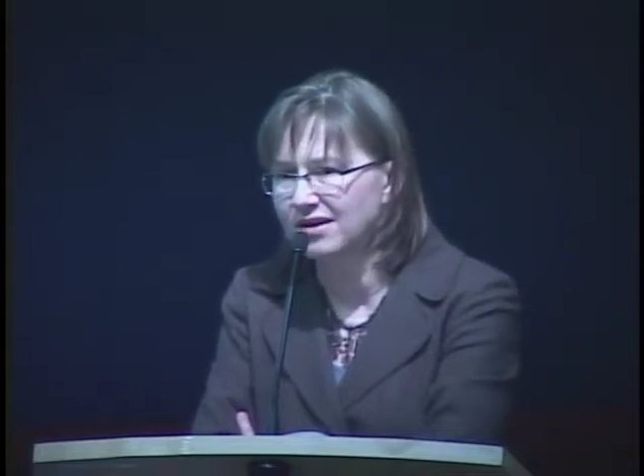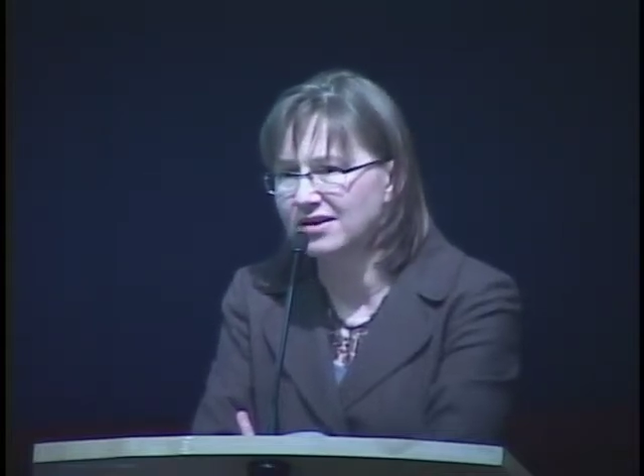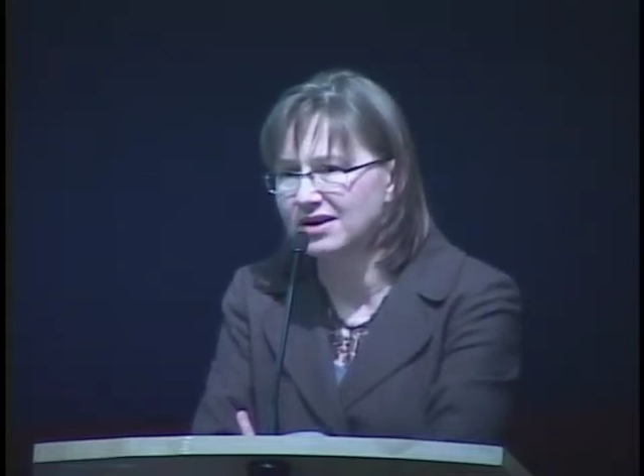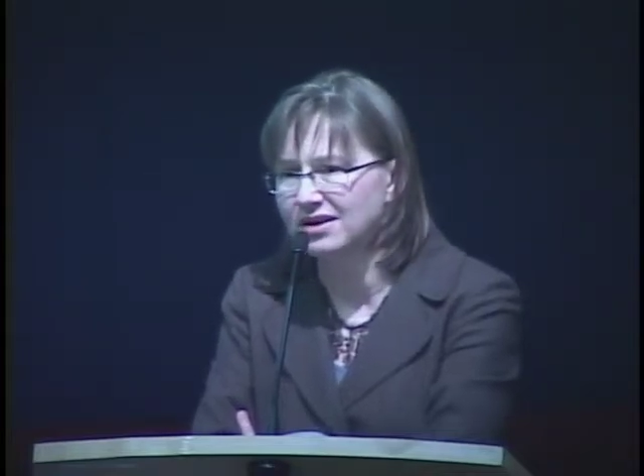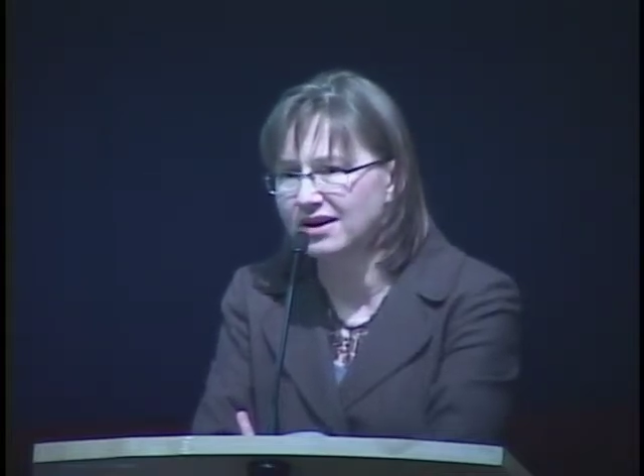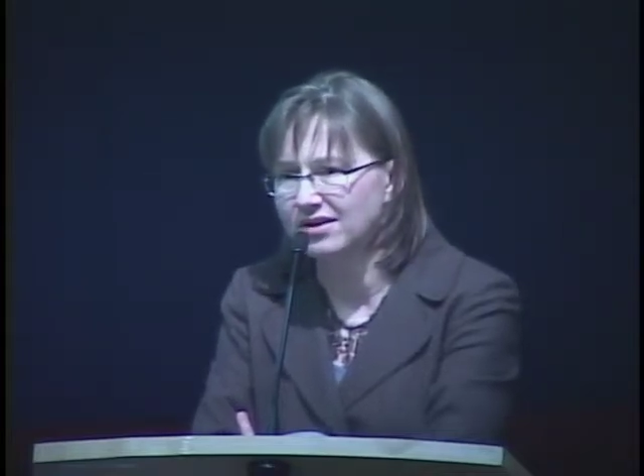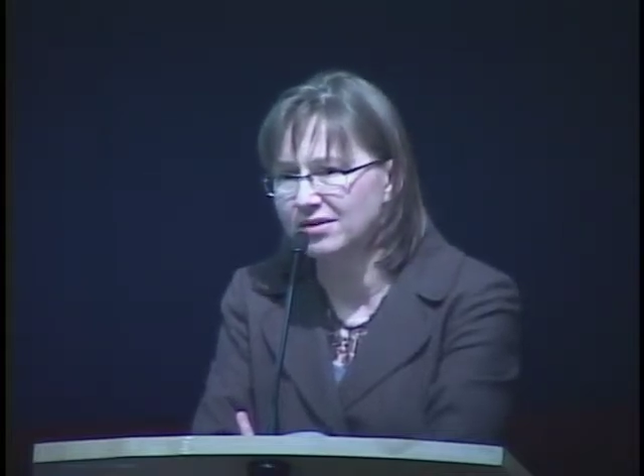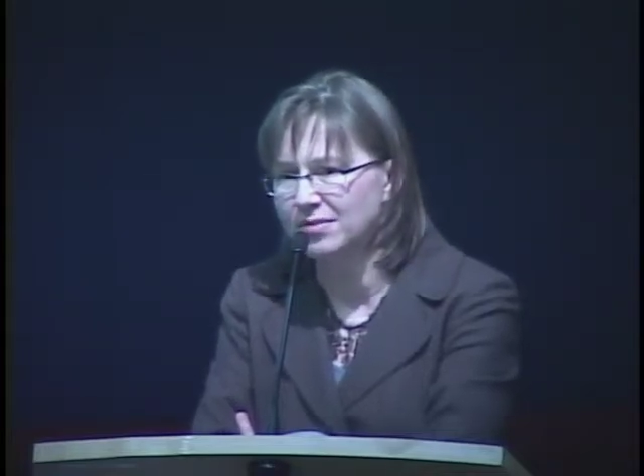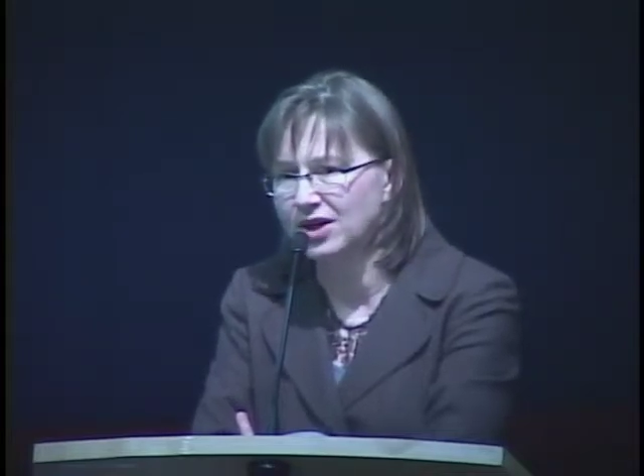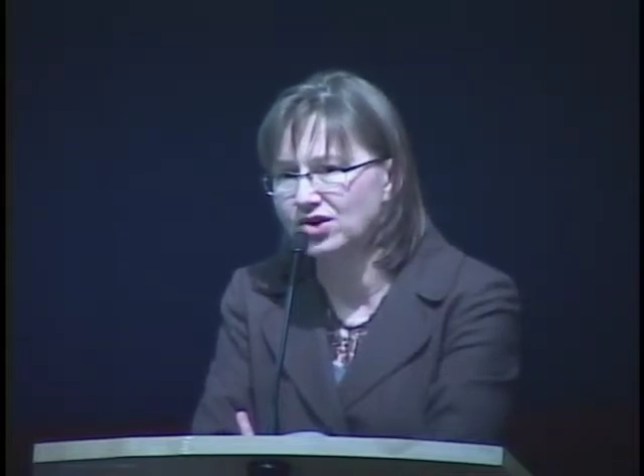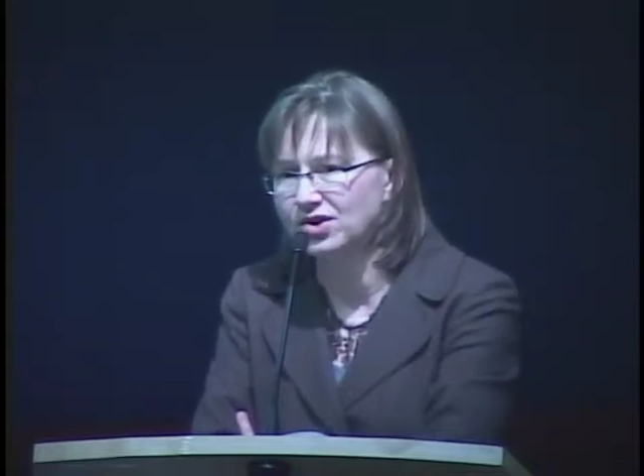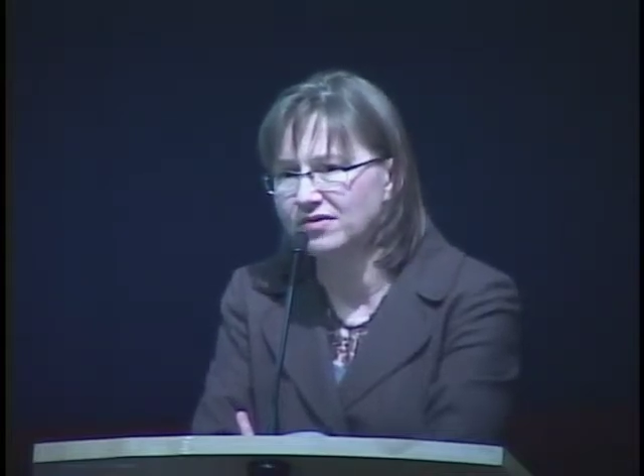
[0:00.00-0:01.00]
I think a lot of the
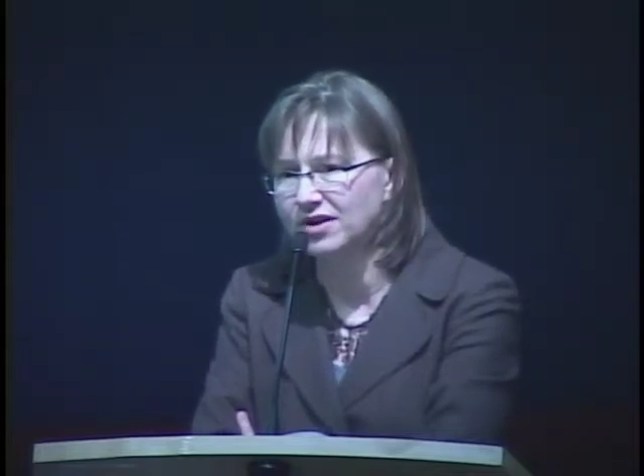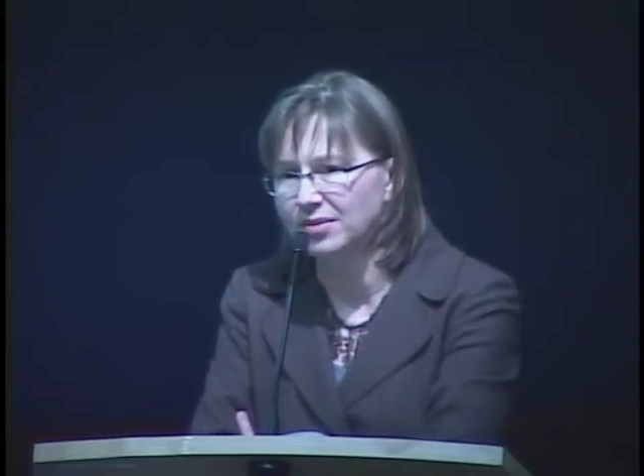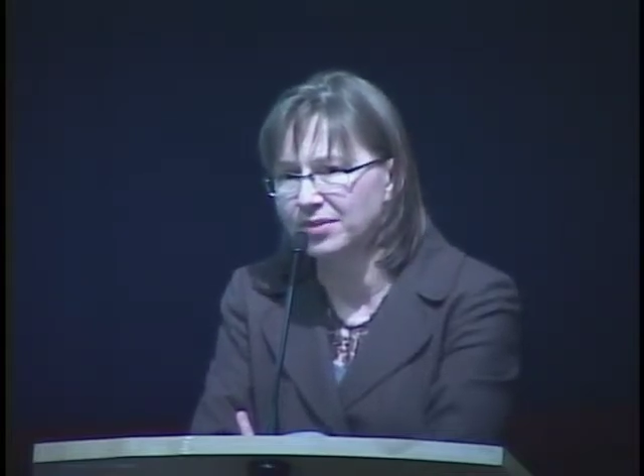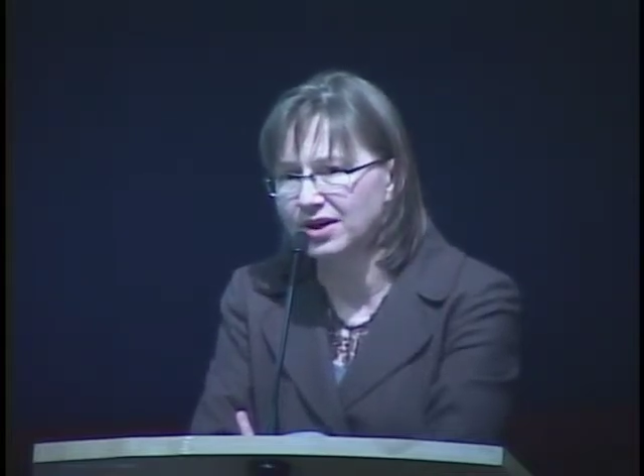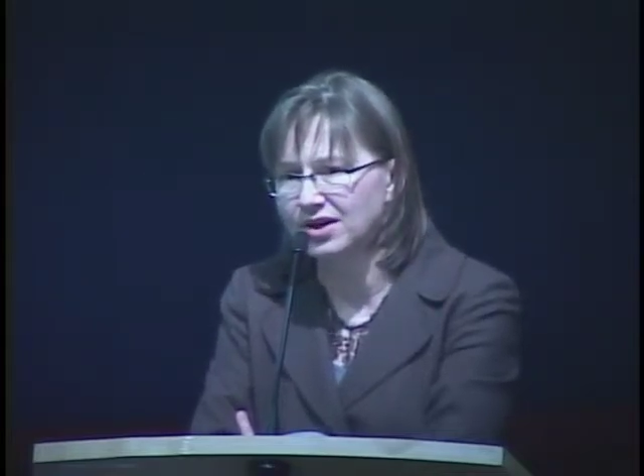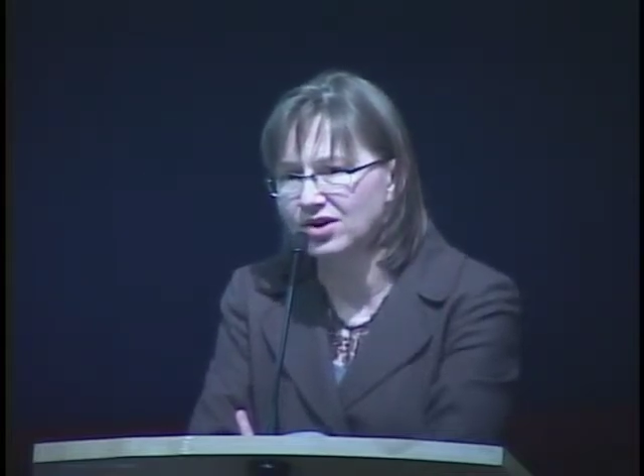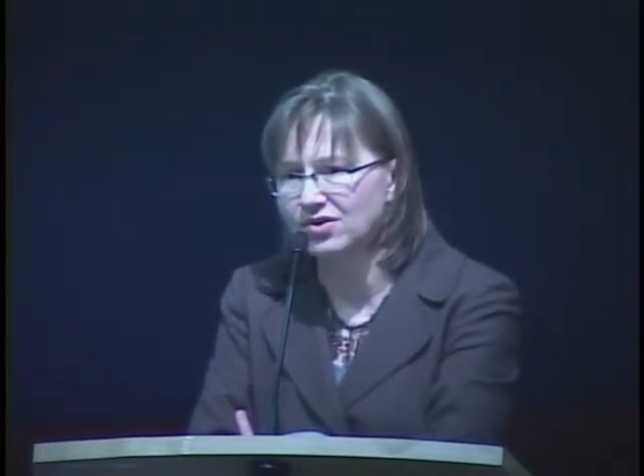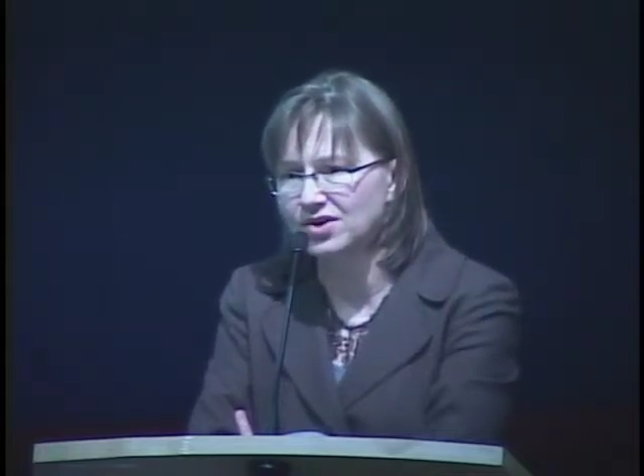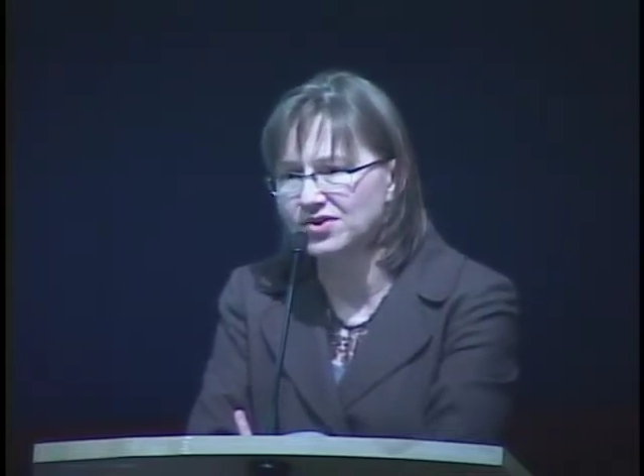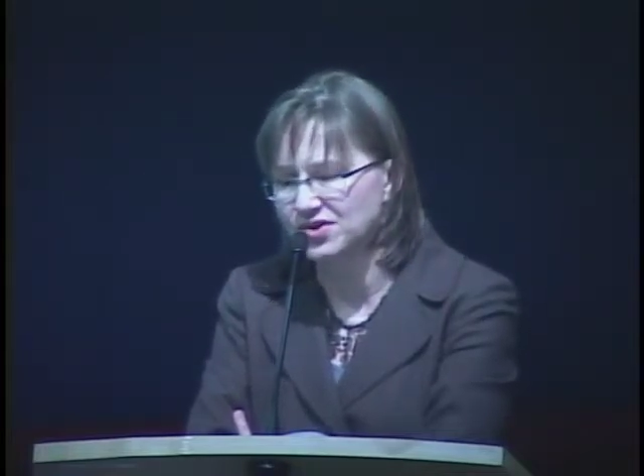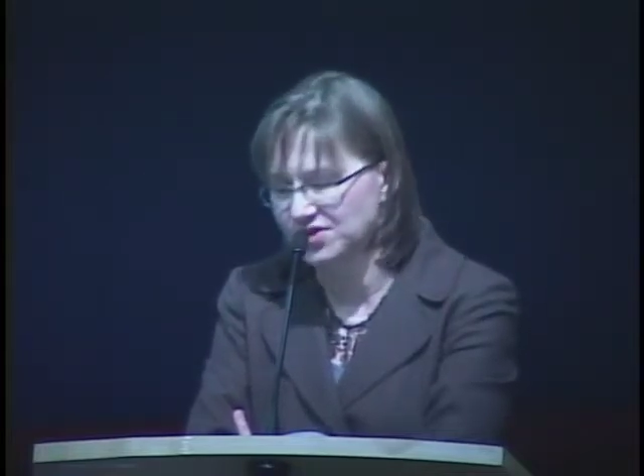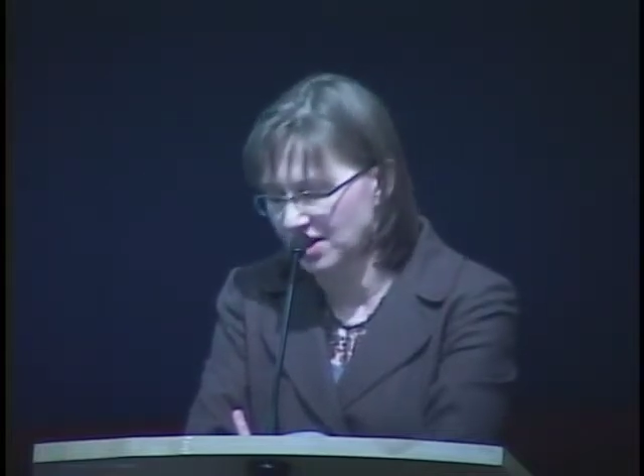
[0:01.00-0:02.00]
major developing
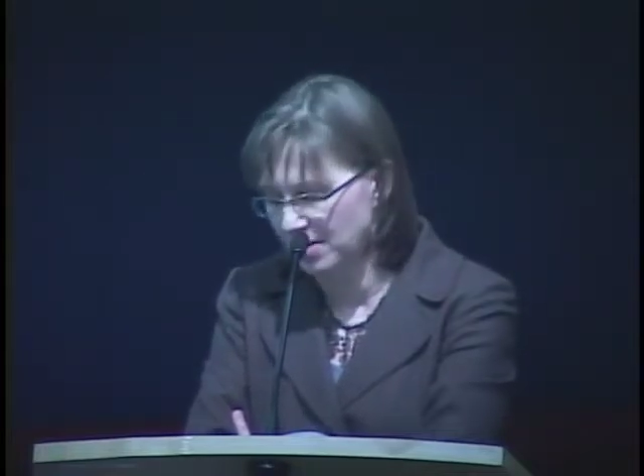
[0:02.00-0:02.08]
countries, as